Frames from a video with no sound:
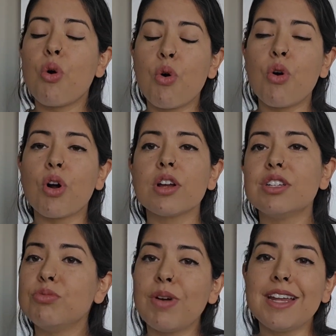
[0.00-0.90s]
or
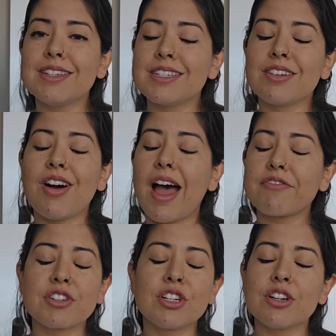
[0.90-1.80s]
you wait until
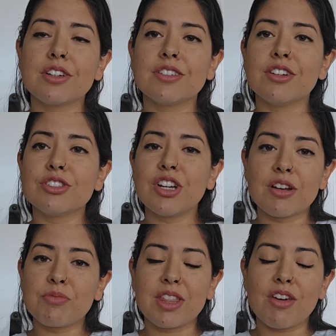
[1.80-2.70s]
after you're
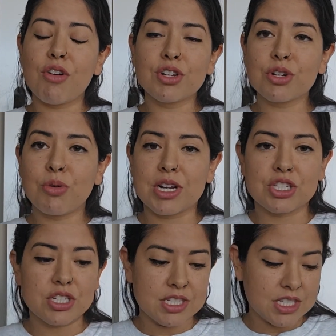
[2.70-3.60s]
done with all your
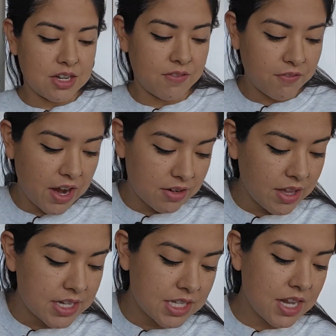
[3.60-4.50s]
questions and finalize.